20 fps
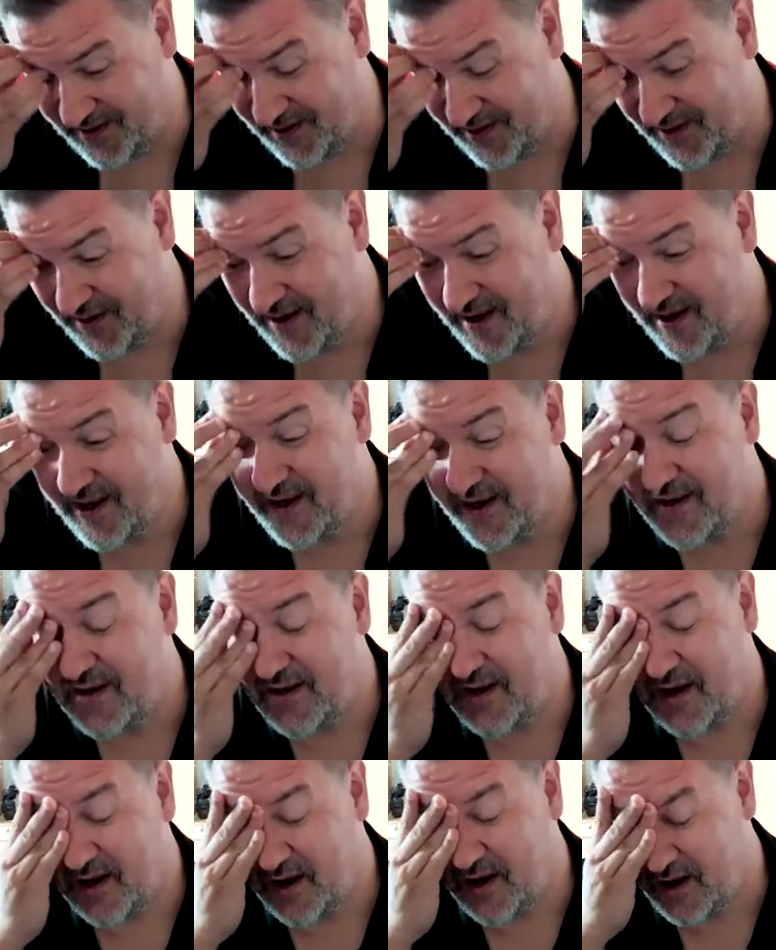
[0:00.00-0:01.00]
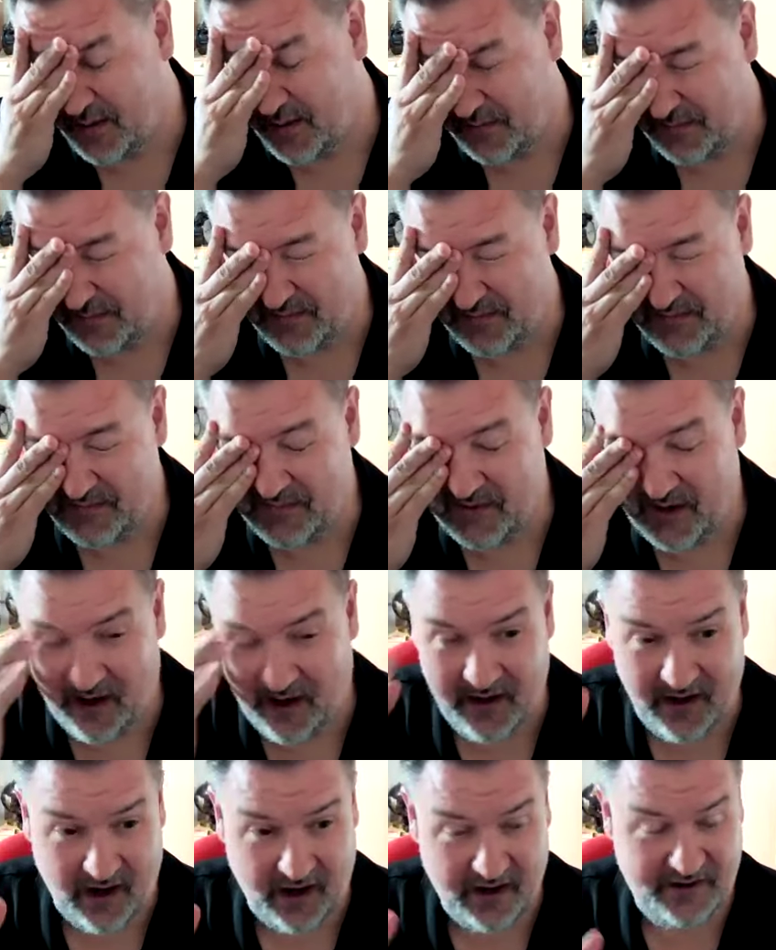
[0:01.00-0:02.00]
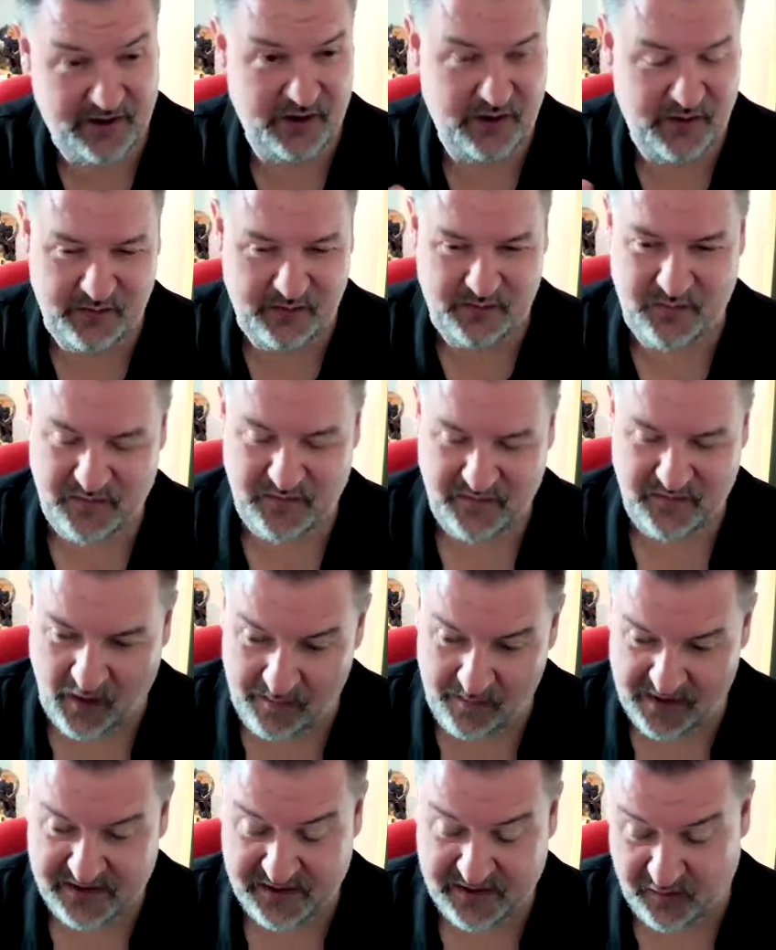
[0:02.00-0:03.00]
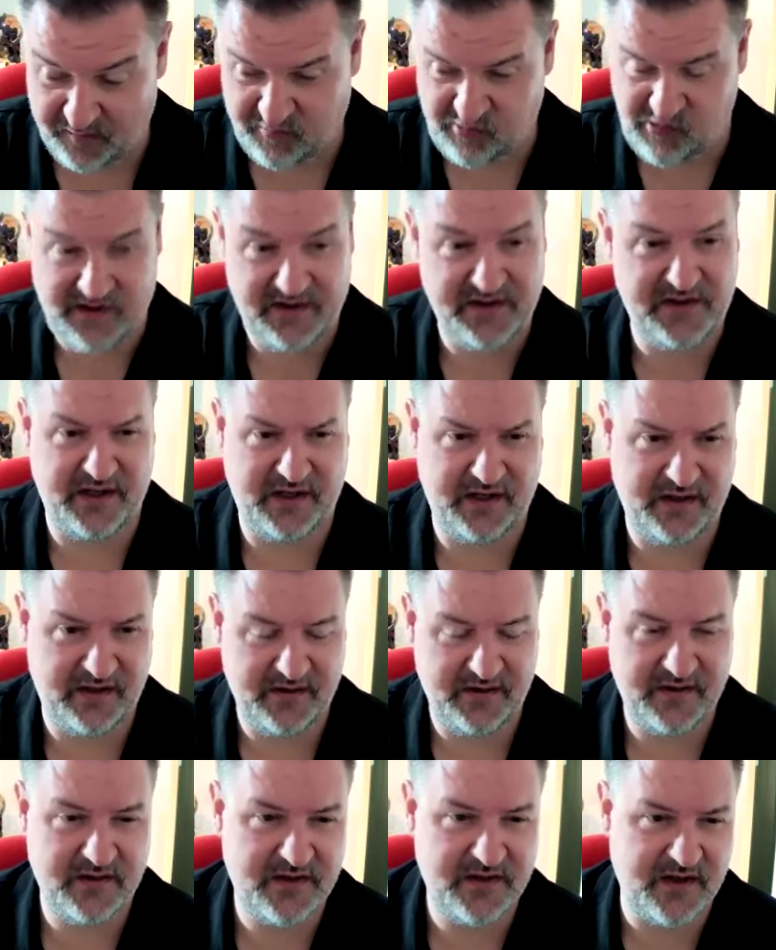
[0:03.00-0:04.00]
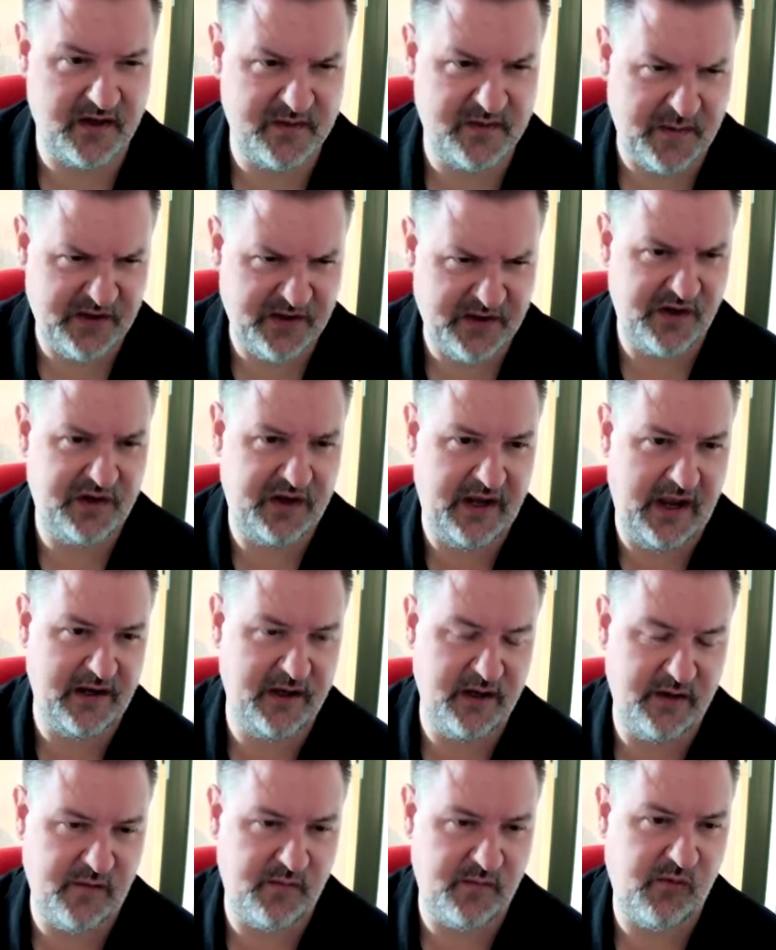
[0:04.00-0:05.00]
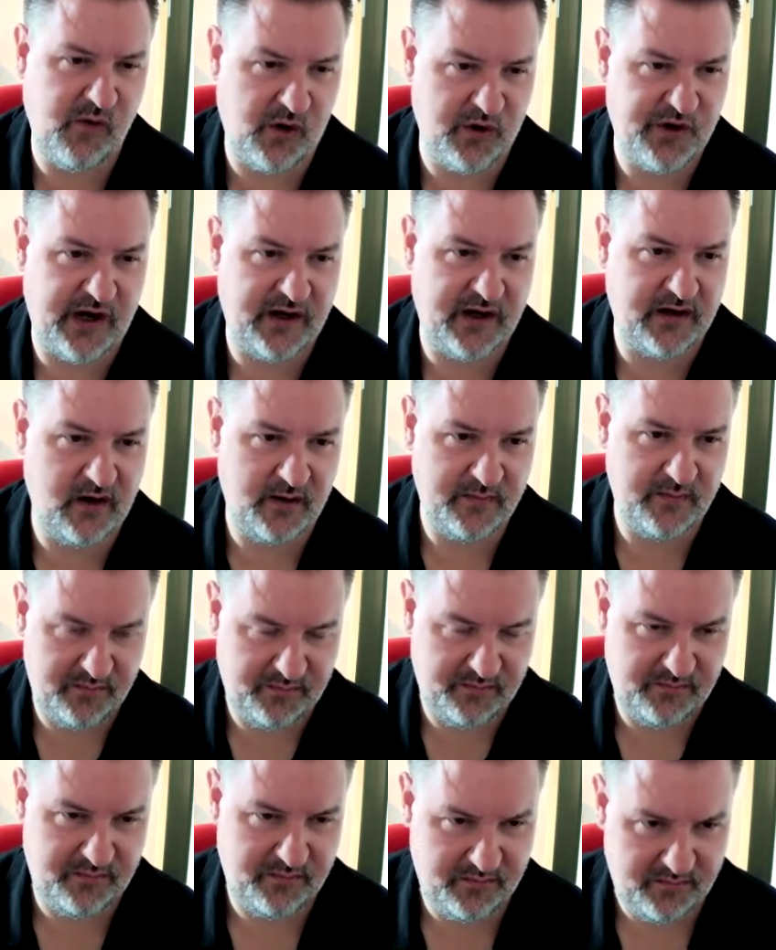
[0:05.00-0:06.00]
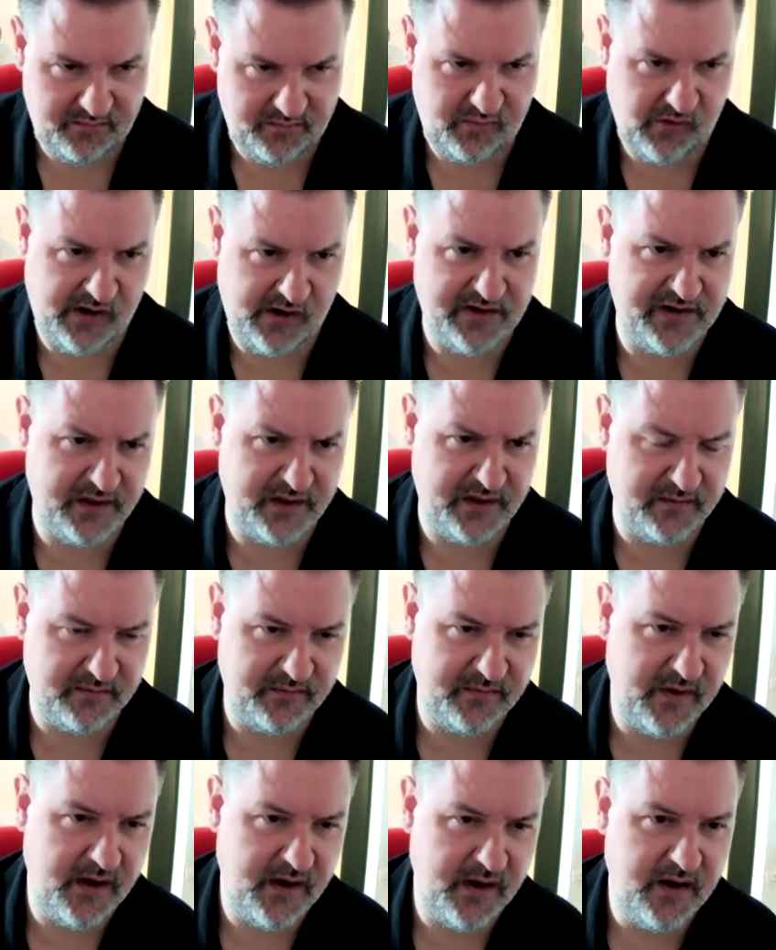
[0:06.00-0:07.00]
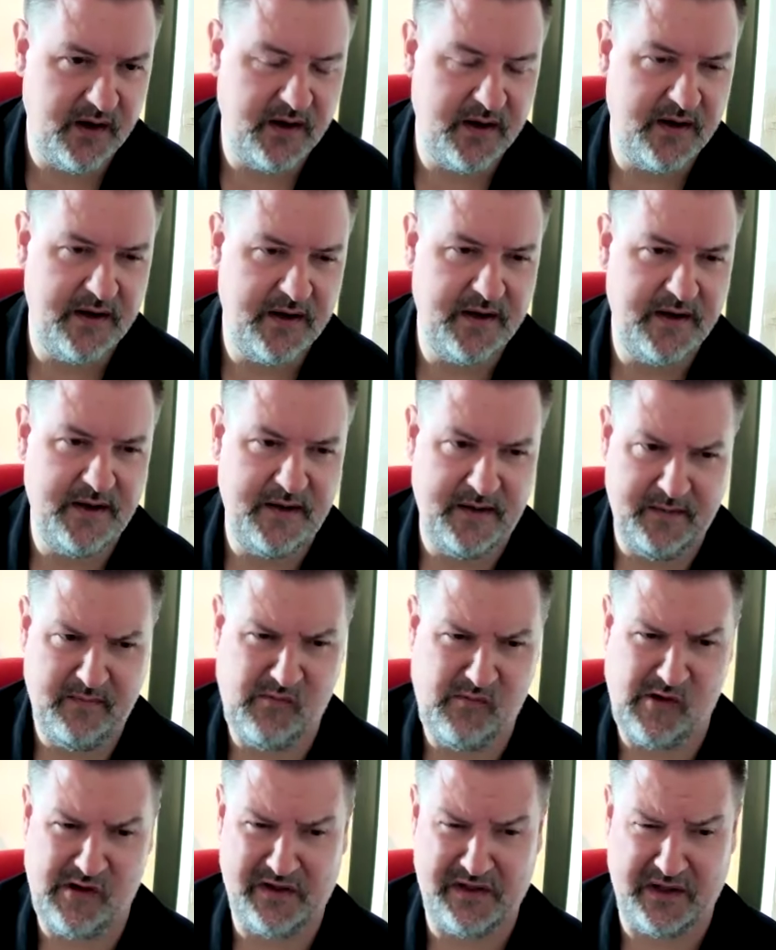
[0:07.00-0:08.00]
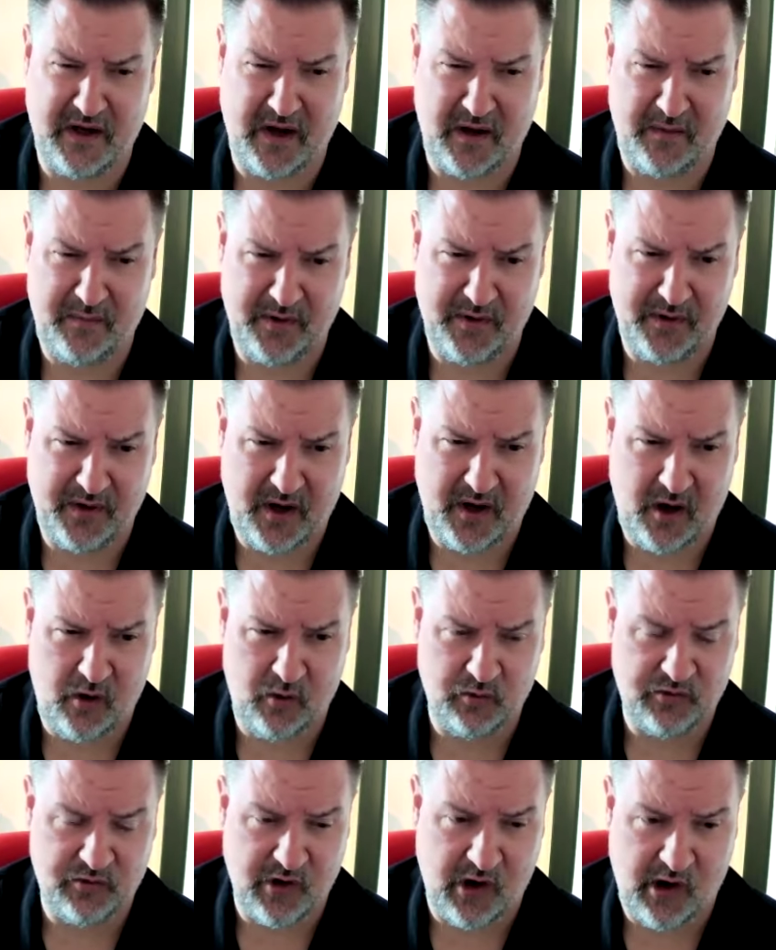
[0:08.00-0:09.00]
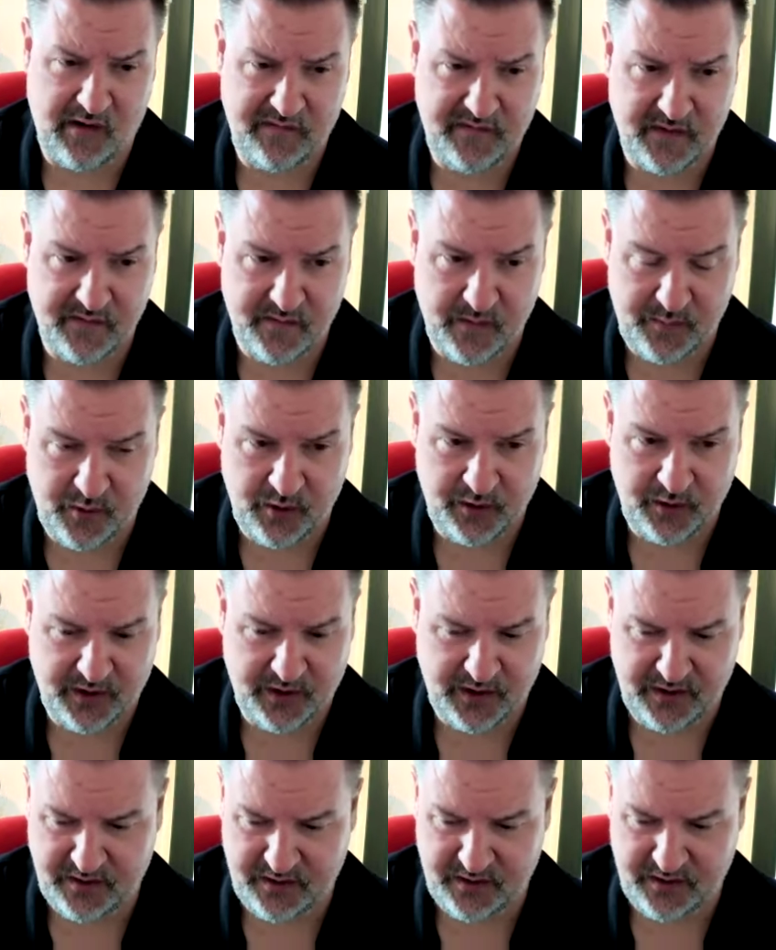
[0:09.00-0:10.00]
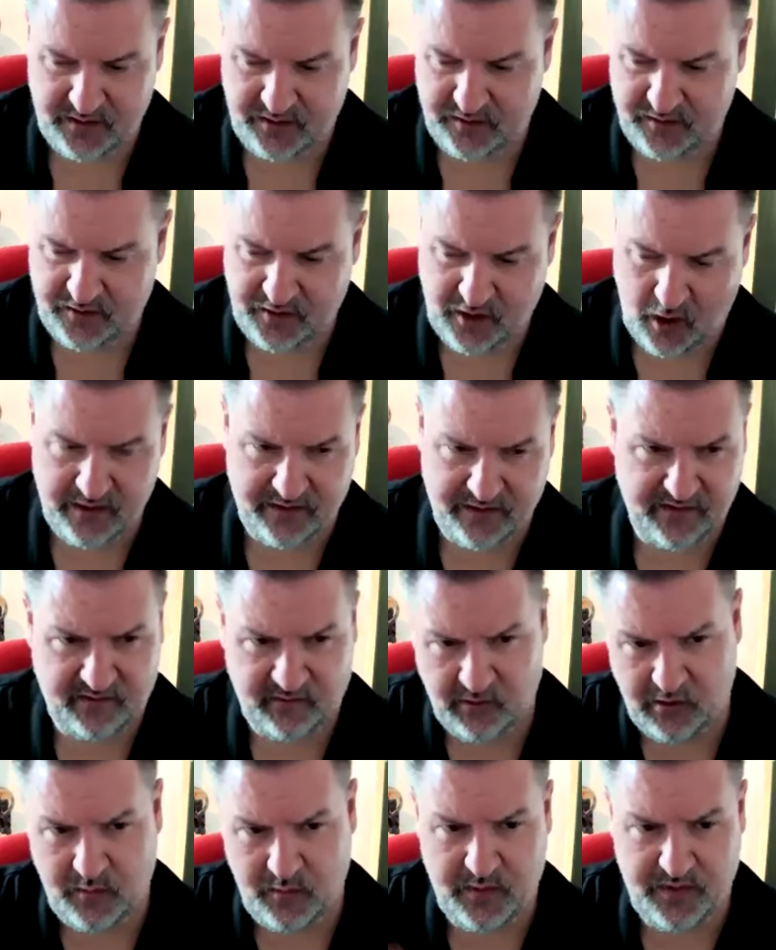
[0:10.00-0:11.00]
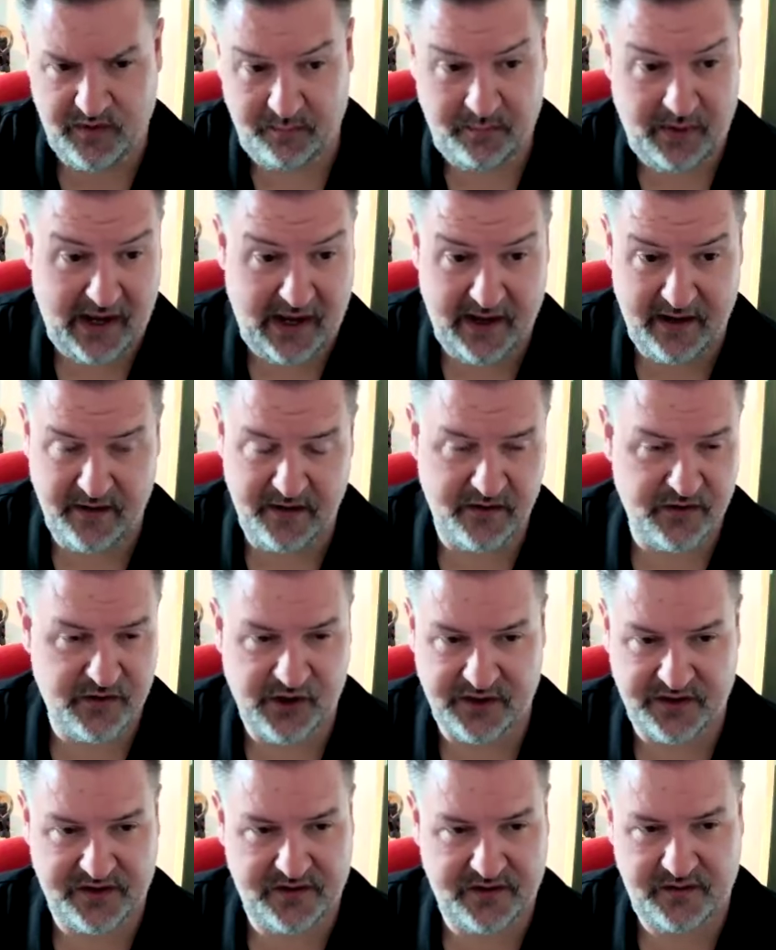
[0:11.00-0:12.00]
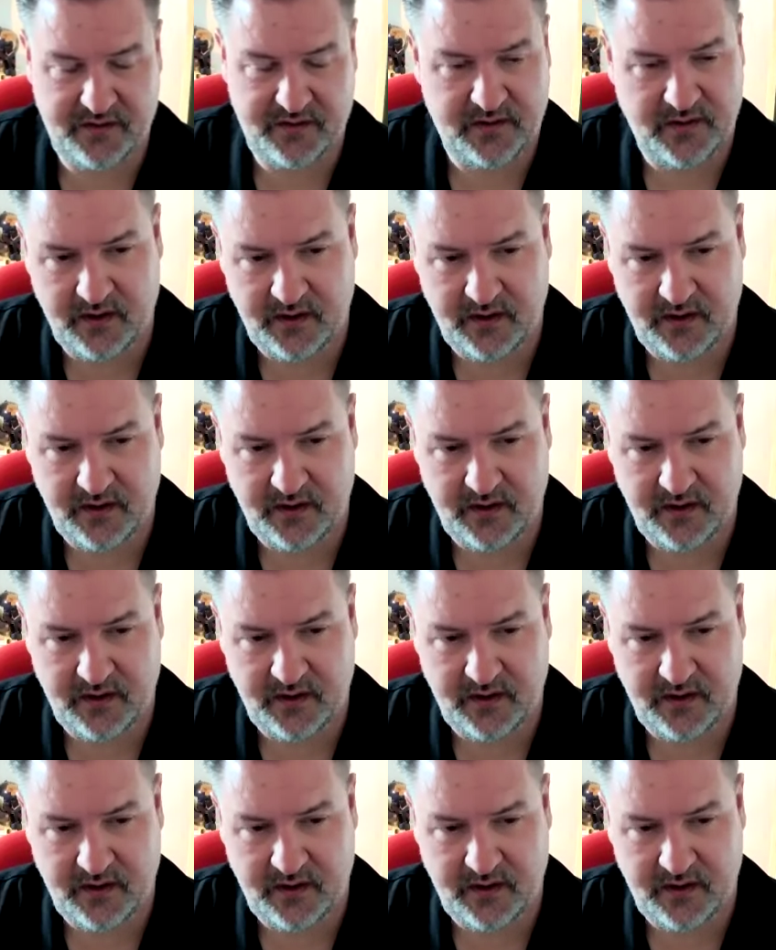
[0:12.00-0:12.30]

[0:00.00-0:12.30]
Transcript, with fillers: You know, um, I, I do find myself printing, especially at the end of a project, like printing printing up a, a, whole draft of a book and going through it with a pen and just